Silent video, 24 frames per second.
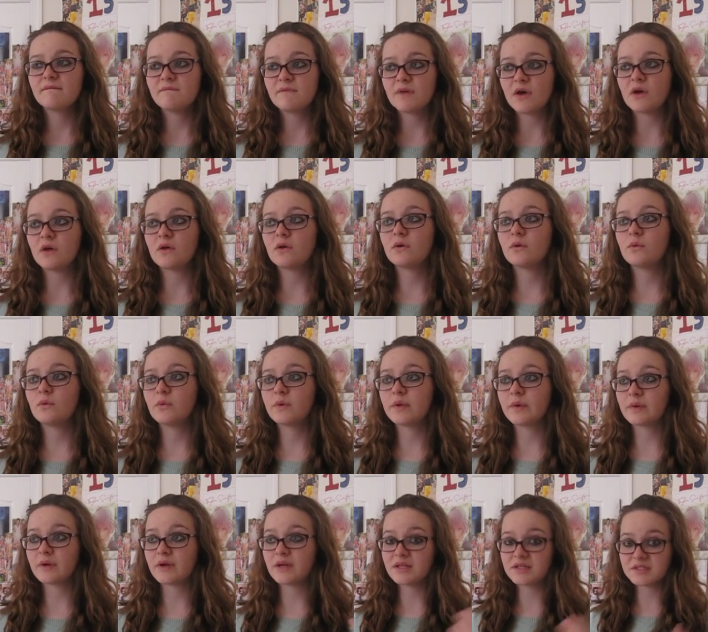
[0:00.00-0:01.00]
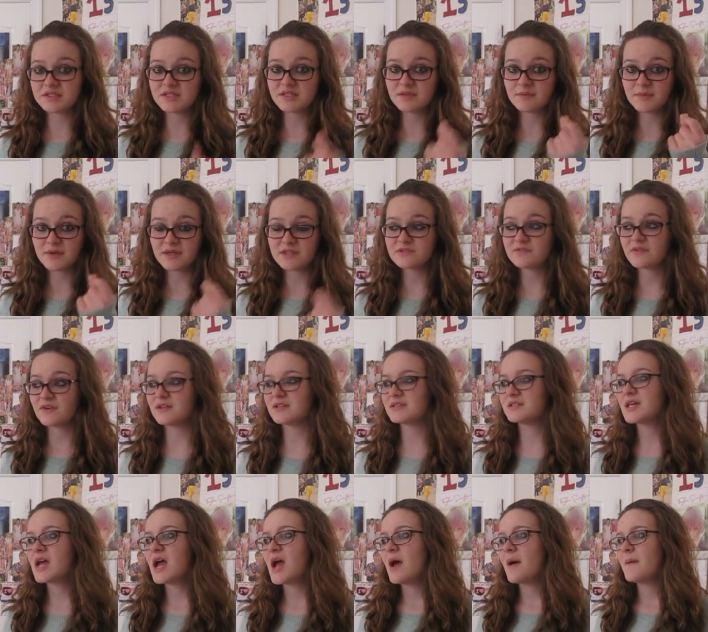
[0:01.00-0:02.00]
felt we were instant best
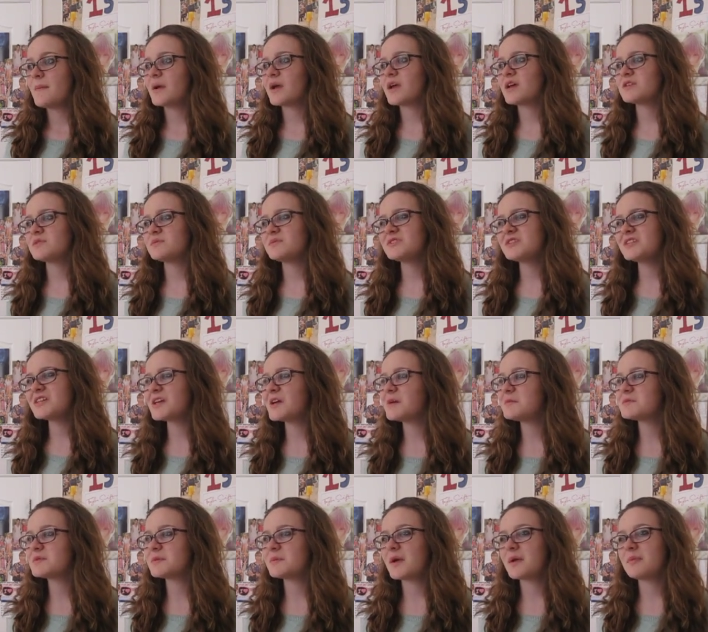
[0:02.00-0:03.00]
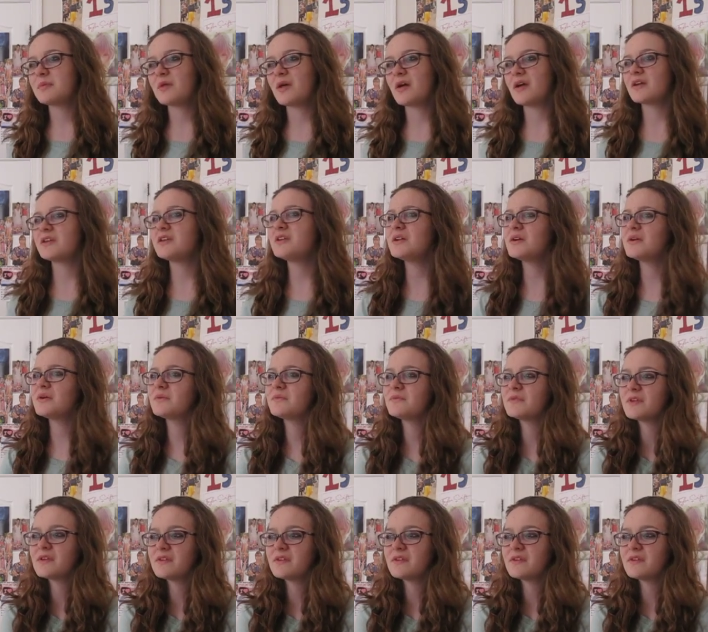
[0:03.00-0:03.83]
friends because when she comes on my blog, you know,